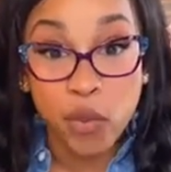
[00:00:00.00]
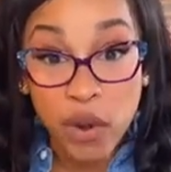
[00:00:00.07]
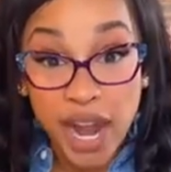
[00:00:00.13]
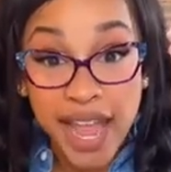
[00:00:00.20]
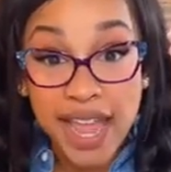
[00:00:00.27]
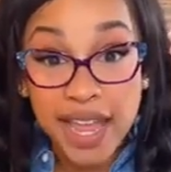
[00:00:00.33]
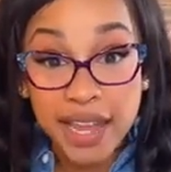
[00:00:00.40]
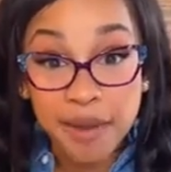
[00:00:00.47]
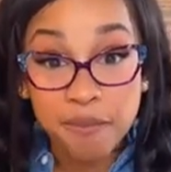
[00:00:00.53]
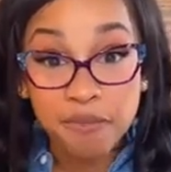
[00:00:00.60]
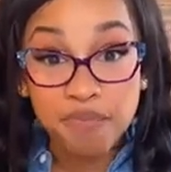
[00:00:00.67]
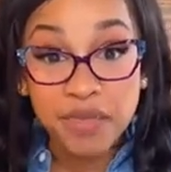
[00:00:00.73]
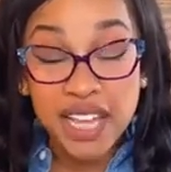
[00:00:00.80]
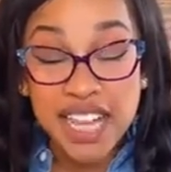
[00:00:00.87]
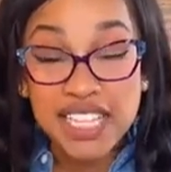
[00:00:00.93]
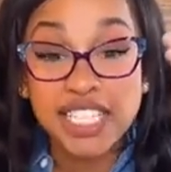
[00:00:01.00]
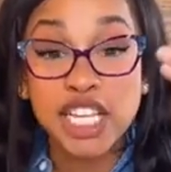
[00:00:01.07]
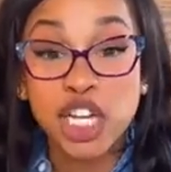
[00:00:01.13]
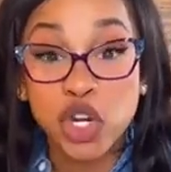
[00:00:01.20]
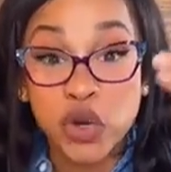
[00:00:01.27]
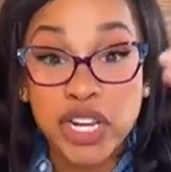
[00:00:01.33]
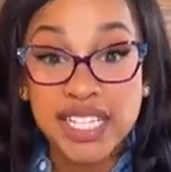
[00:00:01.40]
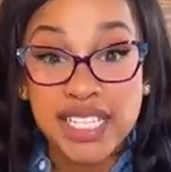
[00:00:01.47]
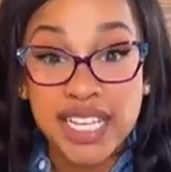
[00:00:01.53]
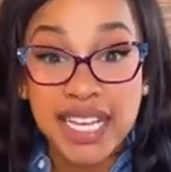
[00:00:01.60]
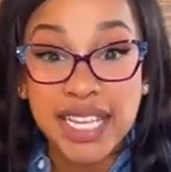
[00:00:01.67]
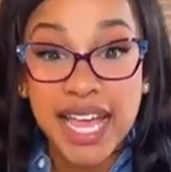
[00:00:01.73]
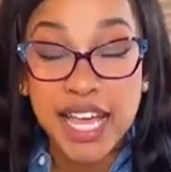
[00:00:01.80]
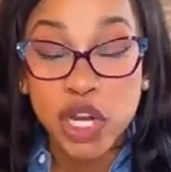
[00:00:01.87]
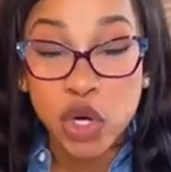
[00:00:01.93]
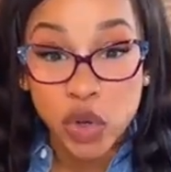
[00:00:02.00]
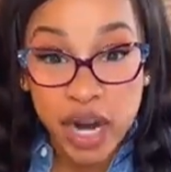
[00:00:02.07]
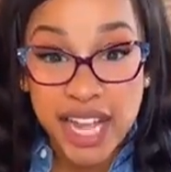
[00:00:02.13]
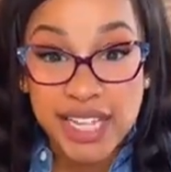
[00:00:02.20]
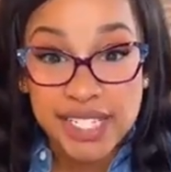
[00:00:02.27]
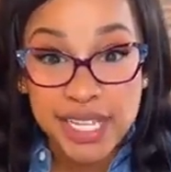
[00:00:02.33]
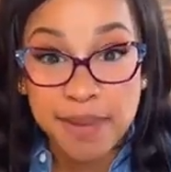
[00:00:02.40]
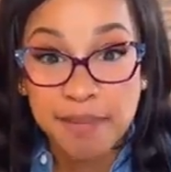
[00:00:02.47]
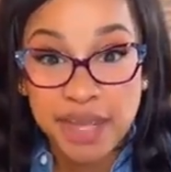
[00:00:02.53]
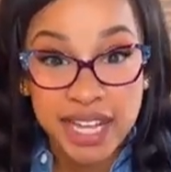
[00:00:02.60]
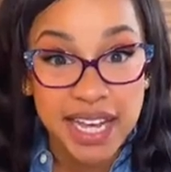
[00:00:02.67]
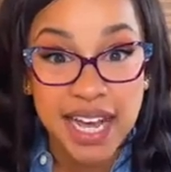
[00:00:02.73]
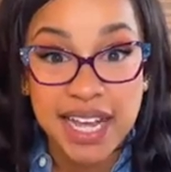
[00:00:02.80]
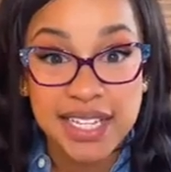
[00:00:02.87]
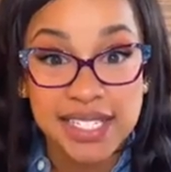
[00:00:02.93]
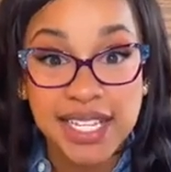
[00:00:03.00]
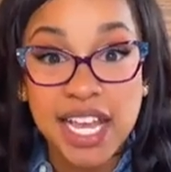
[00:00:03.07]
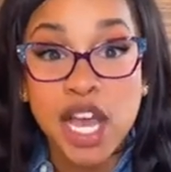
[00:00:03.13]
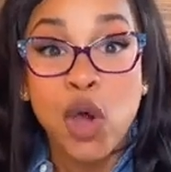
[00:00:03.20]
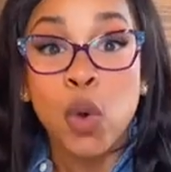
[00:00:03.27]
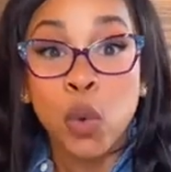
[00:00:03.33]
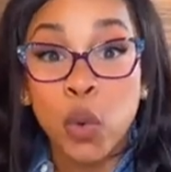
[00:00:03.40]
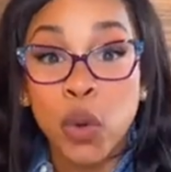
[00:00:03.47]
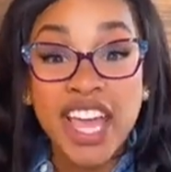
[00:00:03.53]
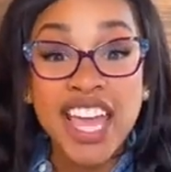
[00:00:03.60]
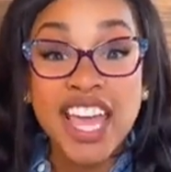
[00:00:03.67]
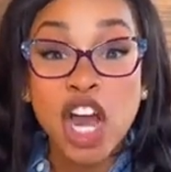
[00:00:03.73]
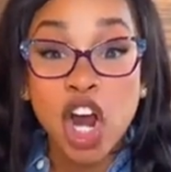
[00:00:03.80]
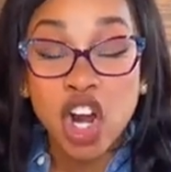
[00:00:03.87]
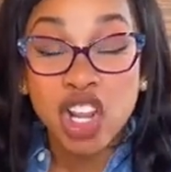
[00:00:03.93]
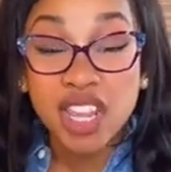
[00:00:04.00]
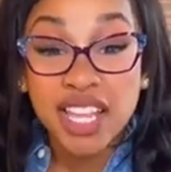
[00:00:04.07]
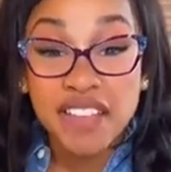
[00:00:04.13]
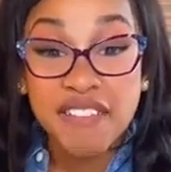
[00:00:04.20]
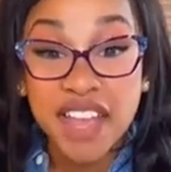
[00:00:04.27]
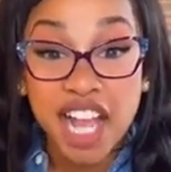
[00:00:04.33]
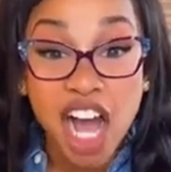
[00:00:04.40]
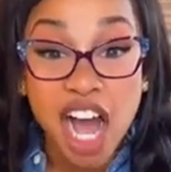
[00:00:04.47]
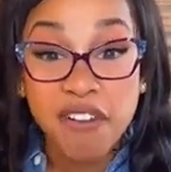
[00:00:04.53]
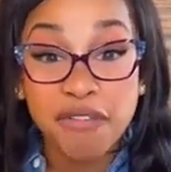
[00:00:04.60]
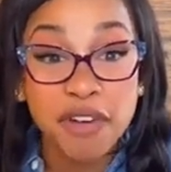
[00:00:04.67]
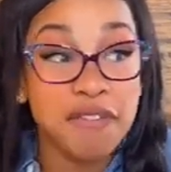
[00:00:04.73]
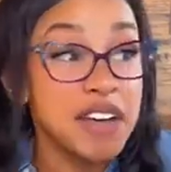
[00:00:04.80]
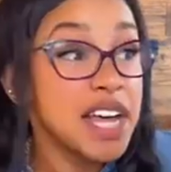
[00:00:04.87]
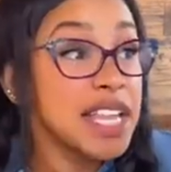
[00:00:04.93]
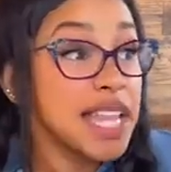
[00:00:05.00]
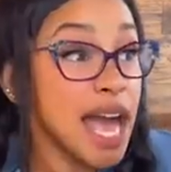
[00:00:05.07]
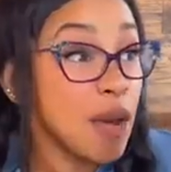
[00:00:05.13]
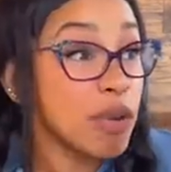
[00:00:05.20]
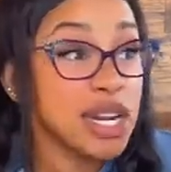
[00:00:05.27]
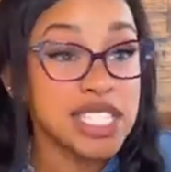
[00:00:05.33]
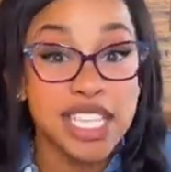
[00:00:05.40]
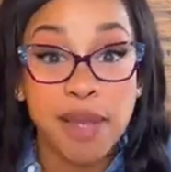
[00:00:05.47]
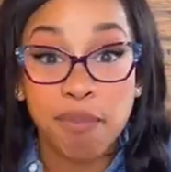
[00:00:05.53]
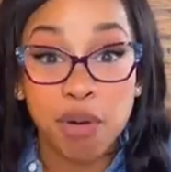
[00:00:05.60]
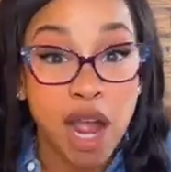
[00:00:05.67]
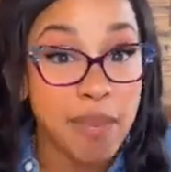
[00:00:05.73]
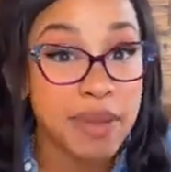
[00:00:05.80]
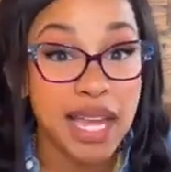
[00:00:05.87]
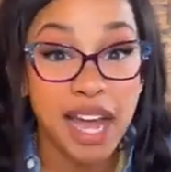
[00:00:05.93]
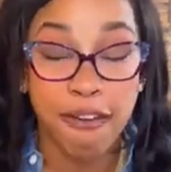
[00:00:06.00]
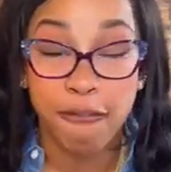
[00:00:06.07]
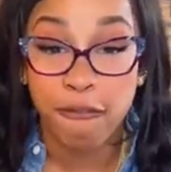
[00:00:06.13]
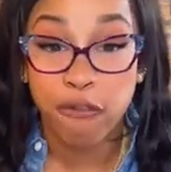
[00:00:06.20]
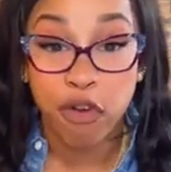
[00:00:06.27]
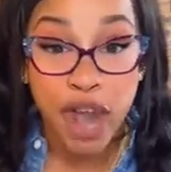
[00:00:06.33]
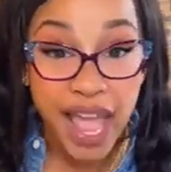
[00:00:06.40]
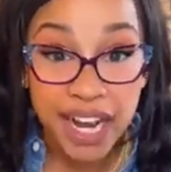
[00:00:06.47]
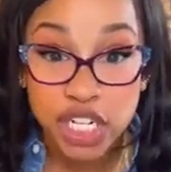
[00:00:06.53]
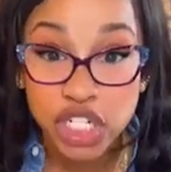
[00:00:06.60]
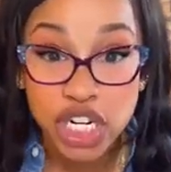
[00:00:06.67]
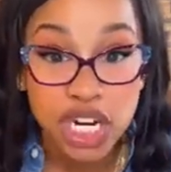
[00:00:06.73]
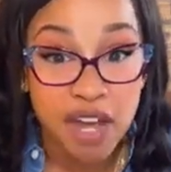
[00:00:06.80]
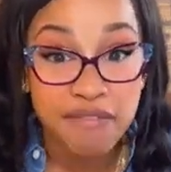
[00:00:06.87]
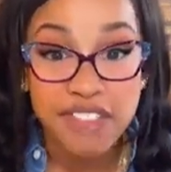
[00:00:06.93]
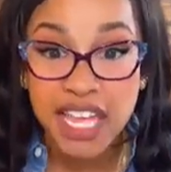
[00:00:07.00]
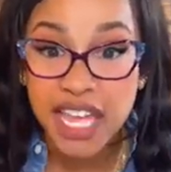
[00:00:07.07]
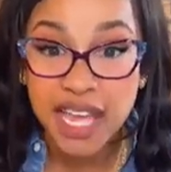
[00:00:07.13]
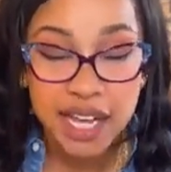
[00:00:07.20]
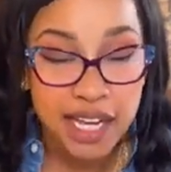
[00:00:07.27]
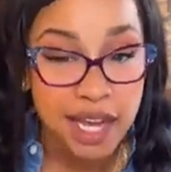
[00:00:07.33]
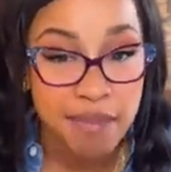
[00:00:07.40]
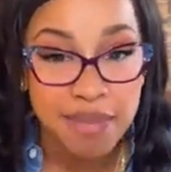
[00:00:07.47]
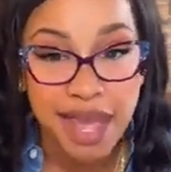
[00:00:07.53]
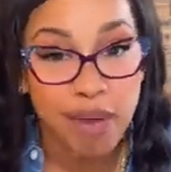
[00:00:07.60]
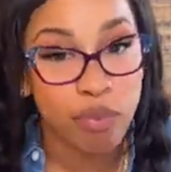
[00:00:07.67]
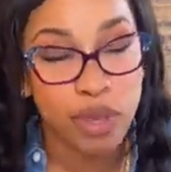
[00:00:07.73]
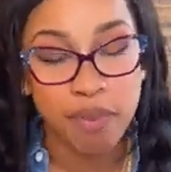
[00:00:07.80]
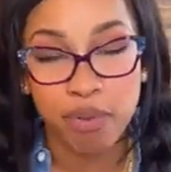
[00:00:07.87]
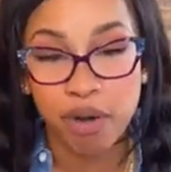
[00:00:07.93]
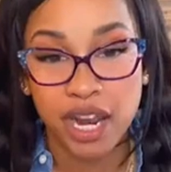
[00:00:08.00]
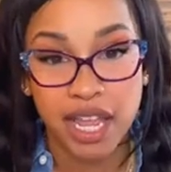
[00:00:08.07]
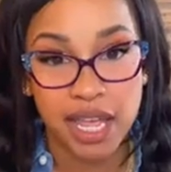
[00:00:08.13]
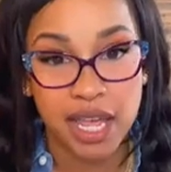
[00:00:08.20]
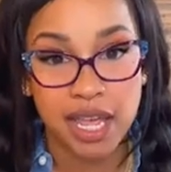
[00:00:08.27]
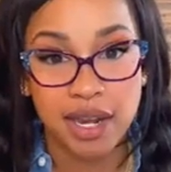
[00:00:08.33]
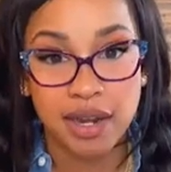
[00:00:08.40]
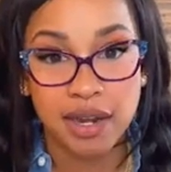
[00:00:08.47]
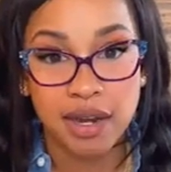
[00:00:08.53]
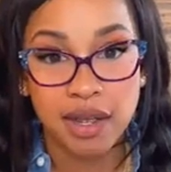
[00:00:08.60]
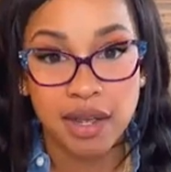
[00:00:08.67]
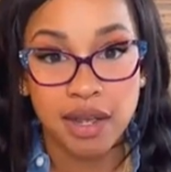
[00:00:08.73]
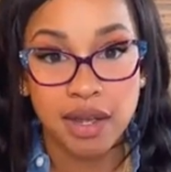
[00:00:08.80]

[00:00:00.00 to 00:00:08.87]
right? It's increasing like crazy because we are living off of, I want to say probably a fraction of the income that we bring in.